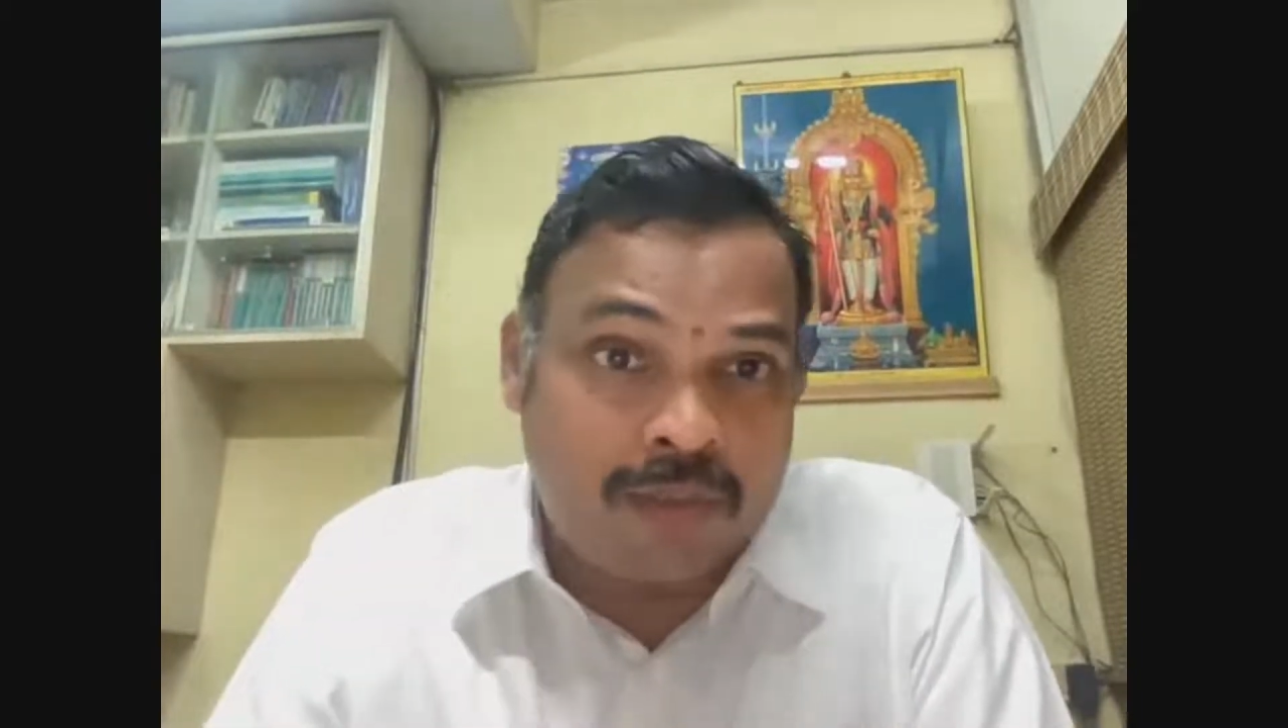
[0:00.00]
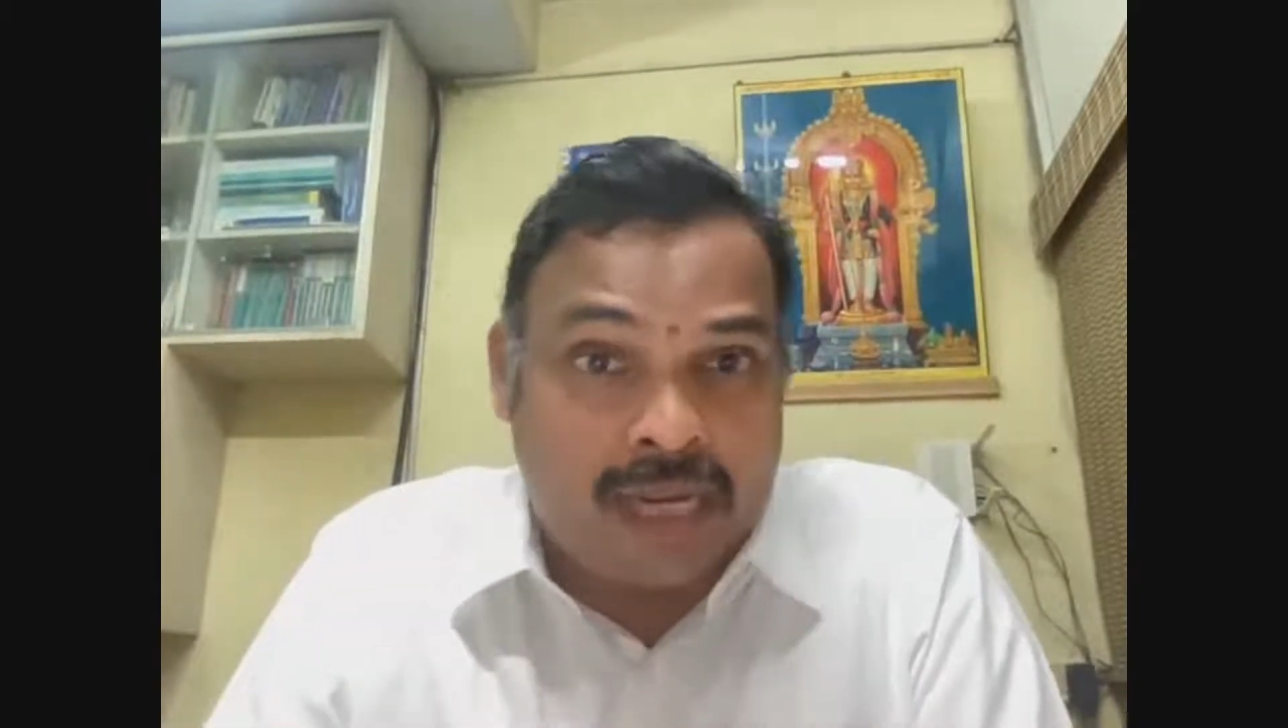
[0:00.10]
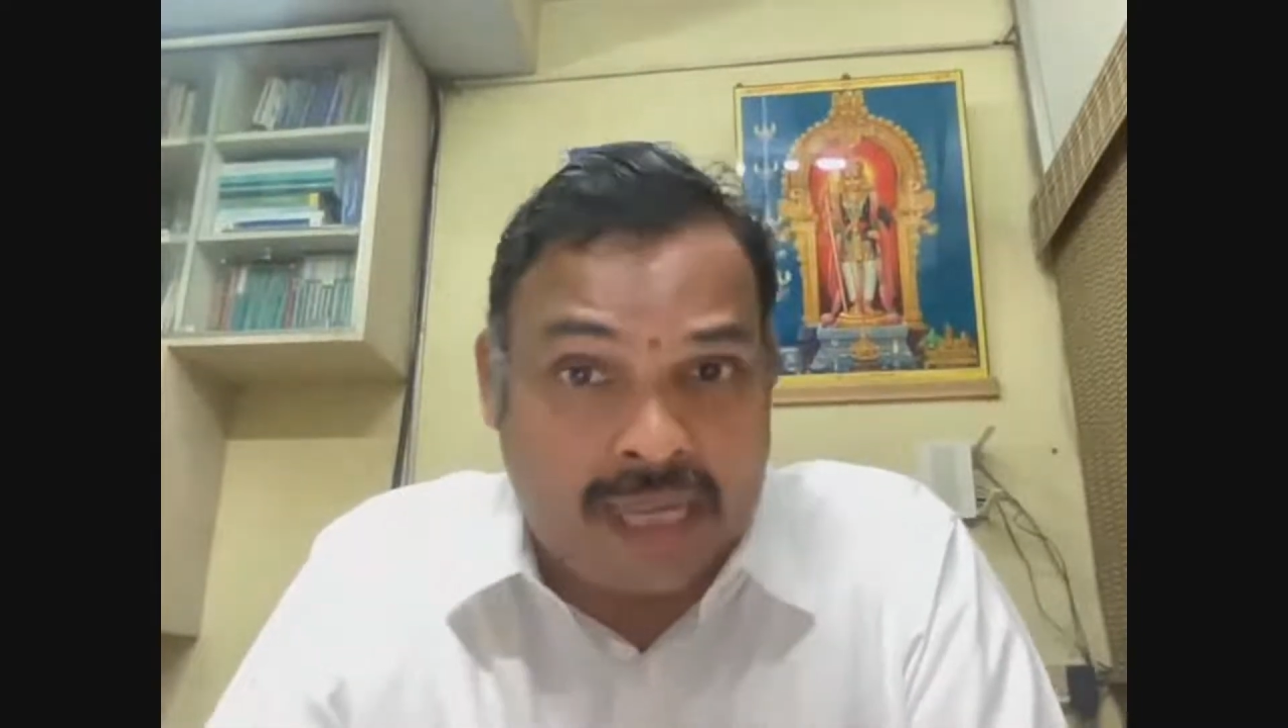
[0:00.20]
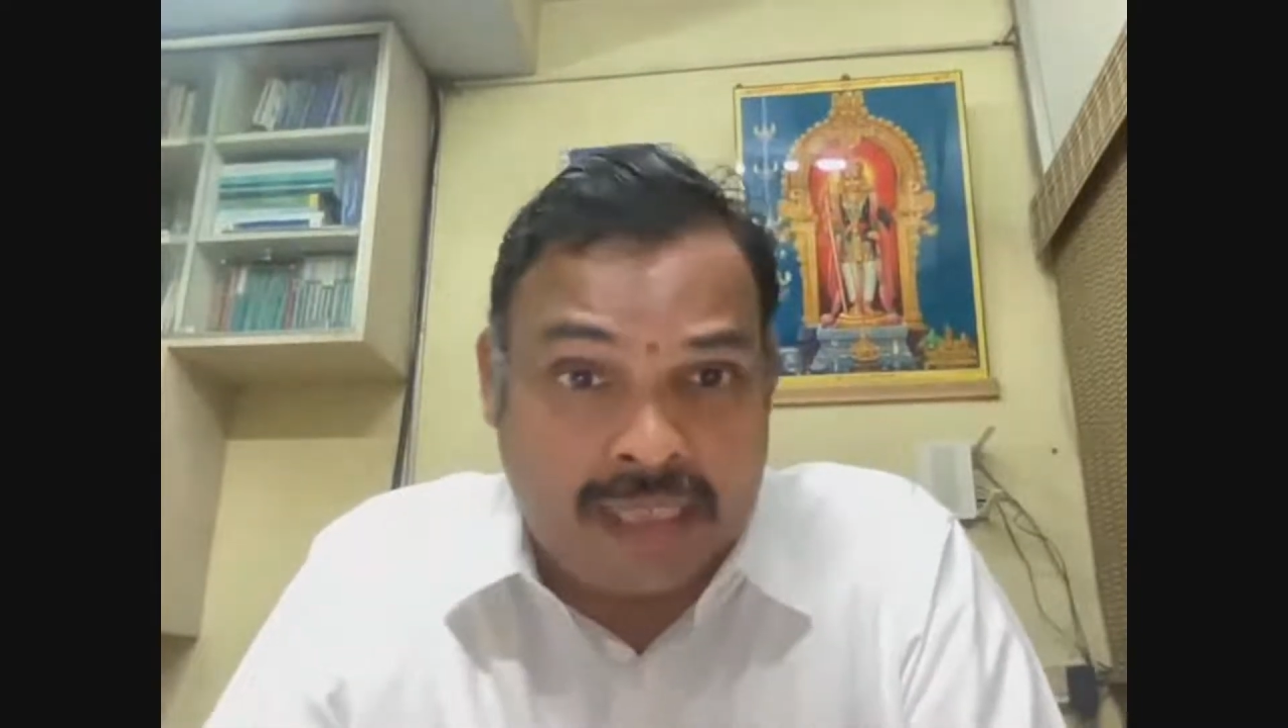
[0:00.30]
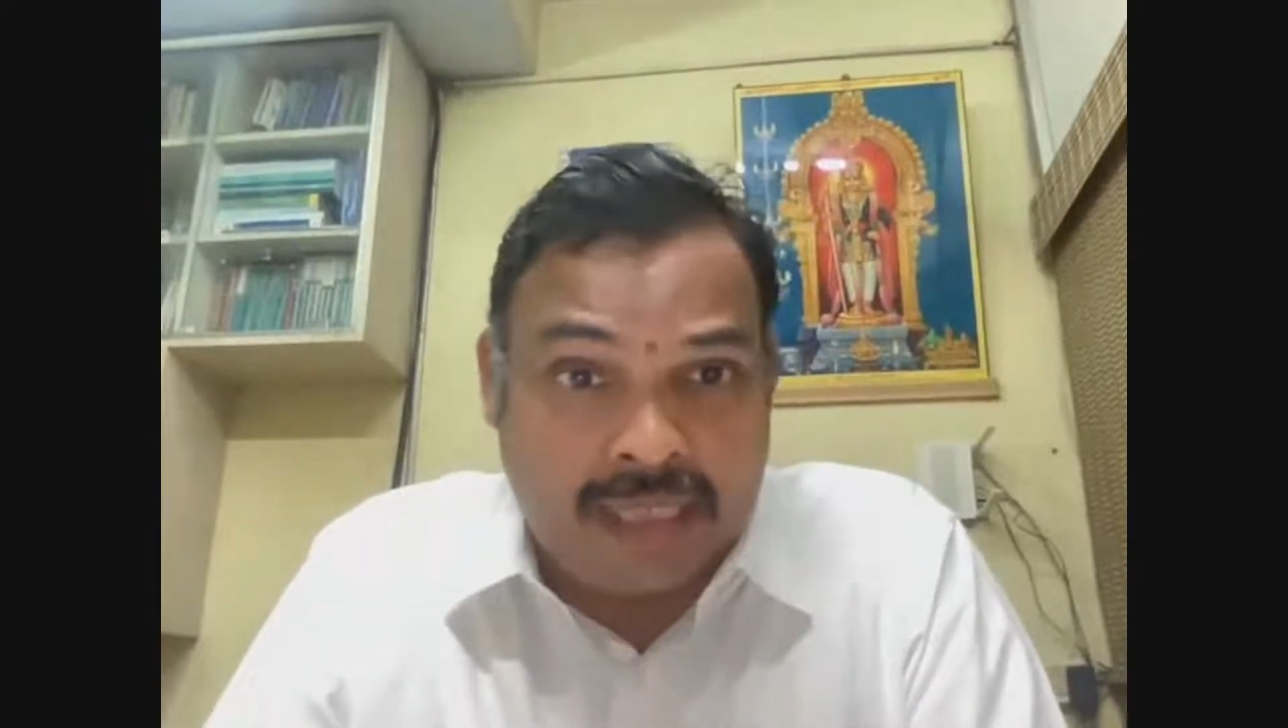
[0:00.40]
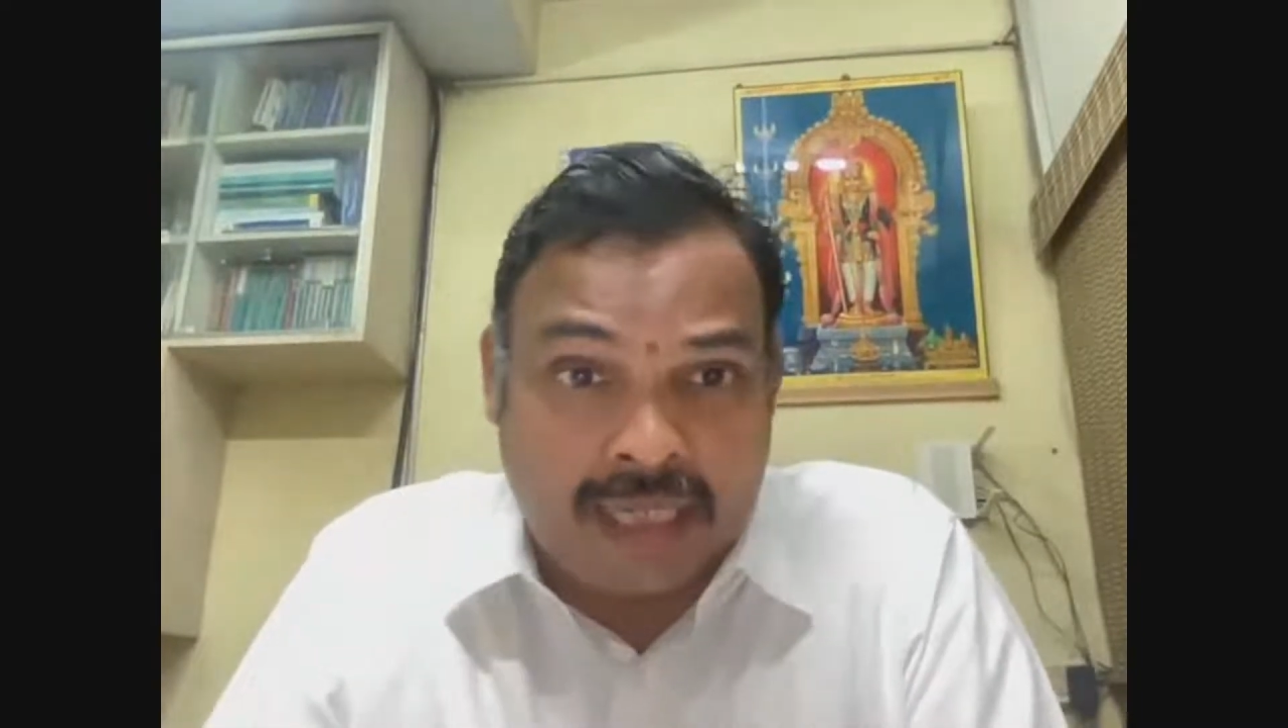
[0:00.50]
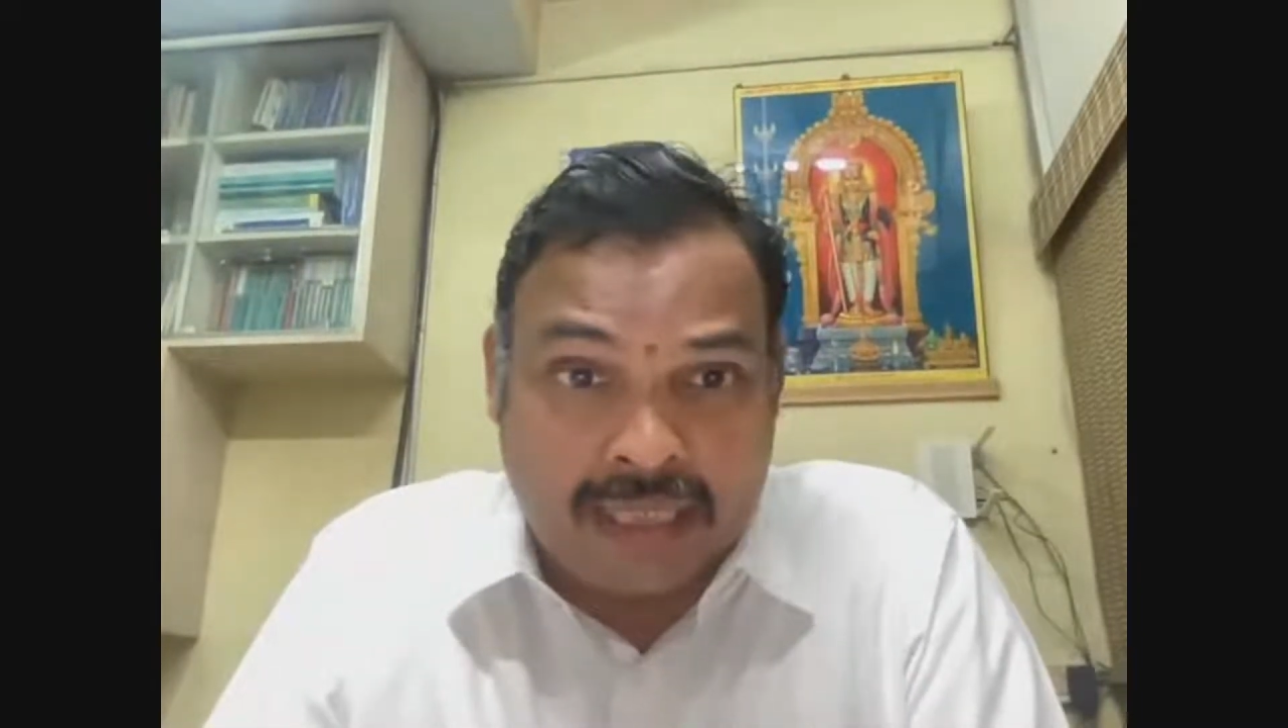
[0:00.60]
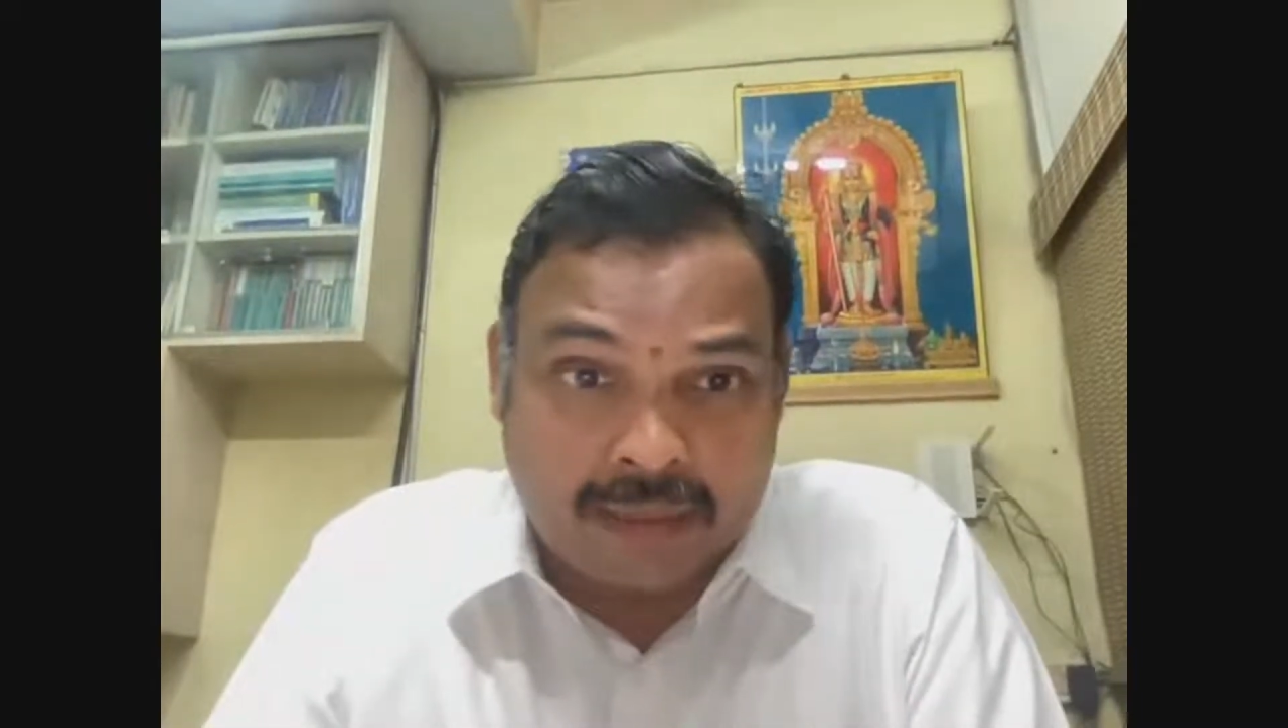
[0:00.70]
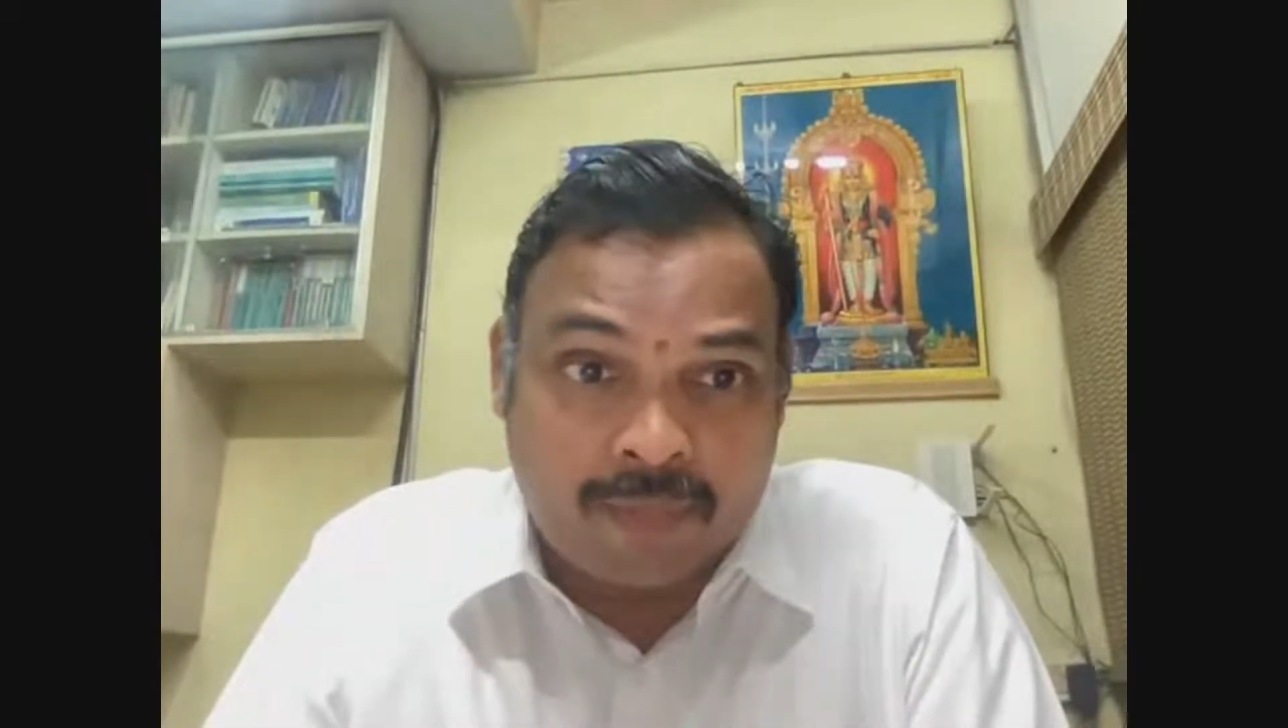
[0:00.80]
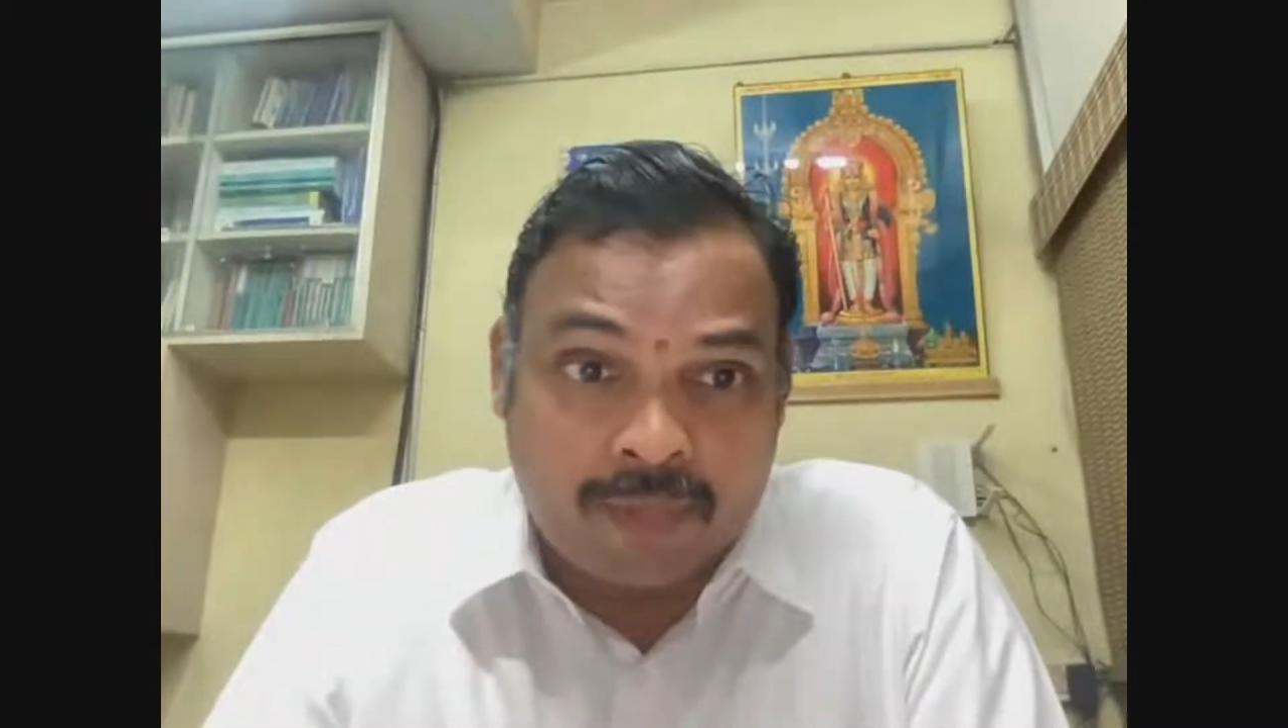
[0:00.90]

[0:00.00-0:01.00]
higher education.